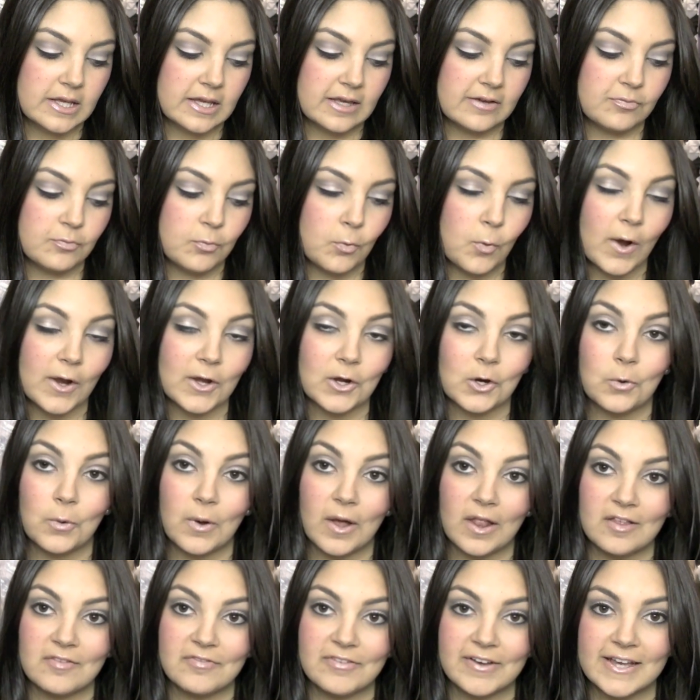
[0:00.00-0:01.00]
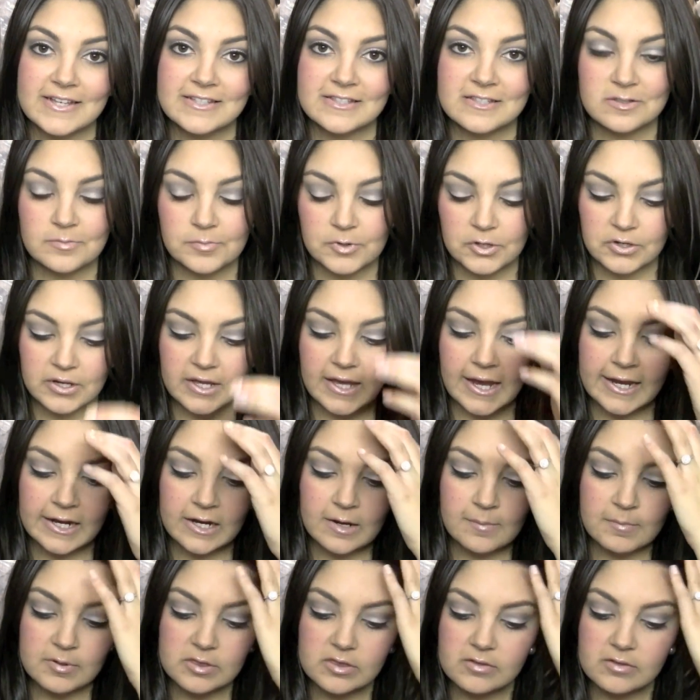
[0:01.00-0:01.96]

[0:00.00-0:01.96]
if one qualifies as a beauty item.